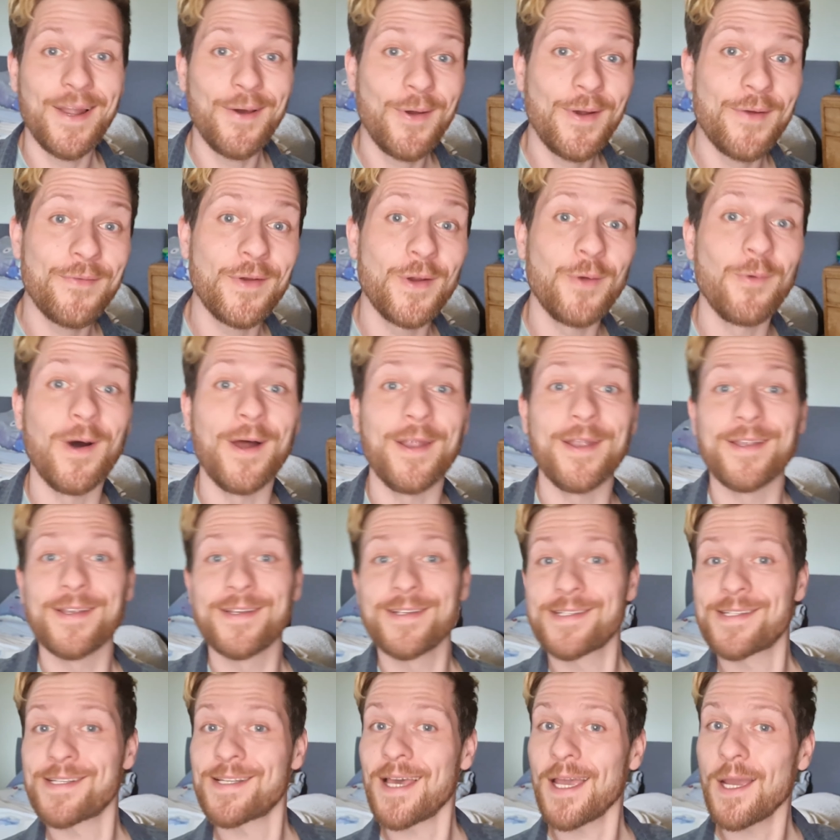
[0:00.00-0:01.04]
Hello everyone,
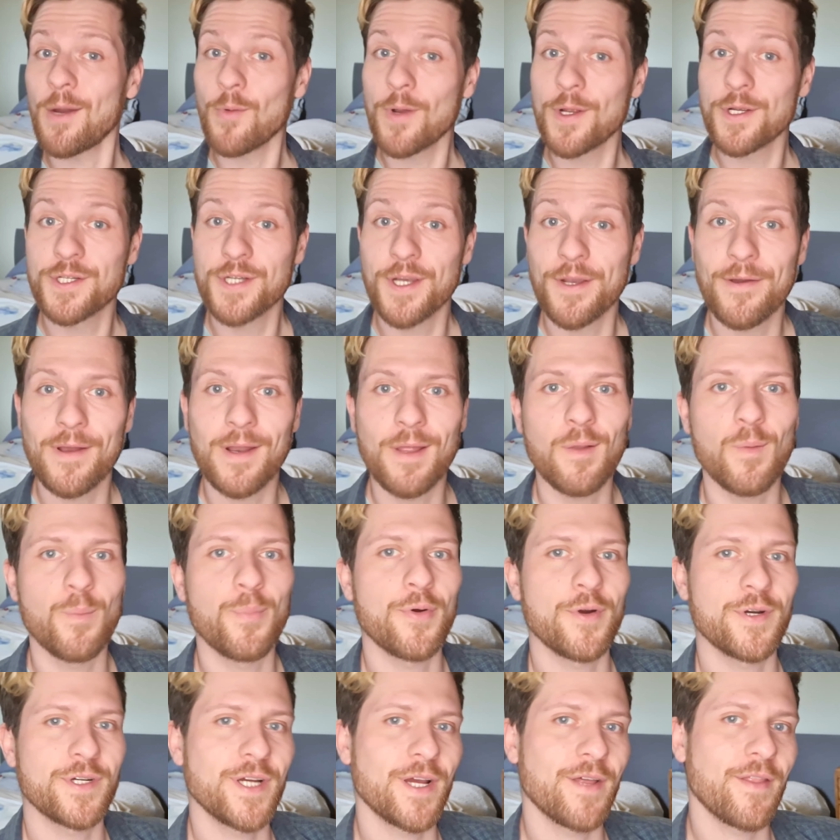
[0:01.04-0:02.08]
today I want to show you a little
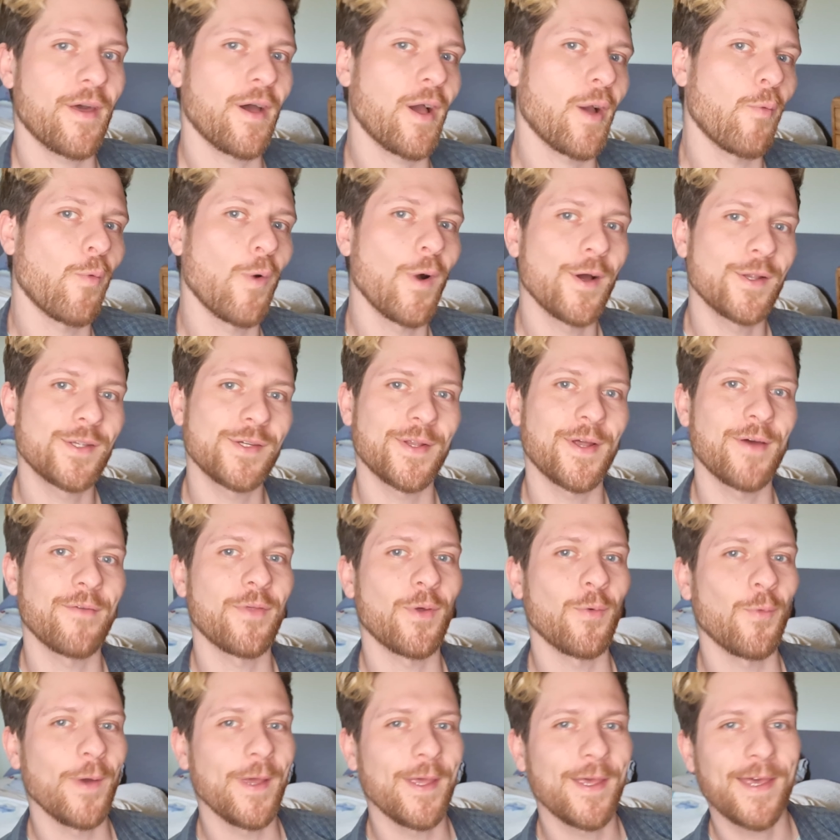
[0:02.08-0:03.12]
project that I worked on over
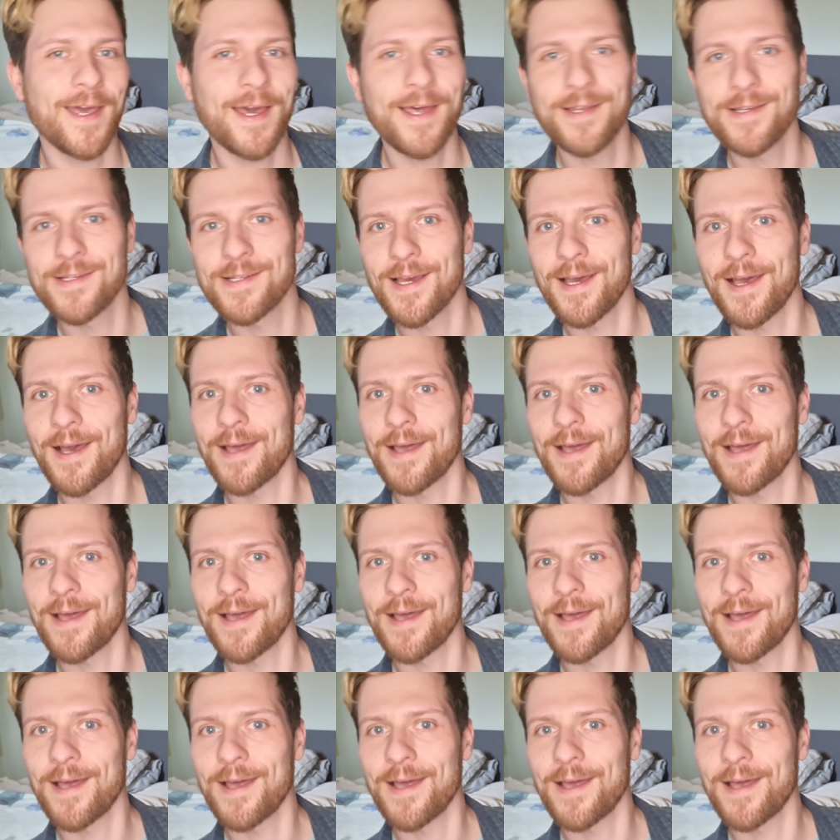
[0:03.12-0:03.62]
the weekend,